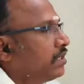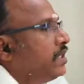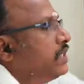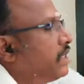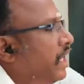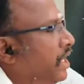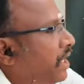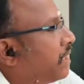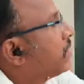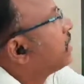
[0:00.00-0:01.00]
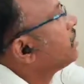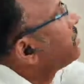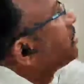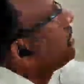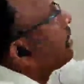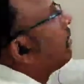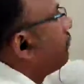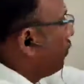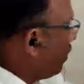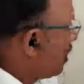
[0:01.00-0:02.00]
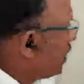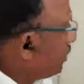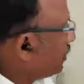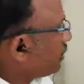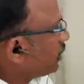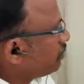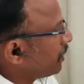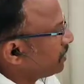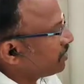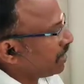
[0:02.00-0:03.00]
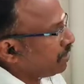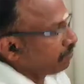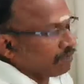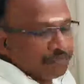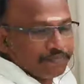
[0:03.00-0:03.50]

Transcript: This cylinder, this is the top view. This is my side view.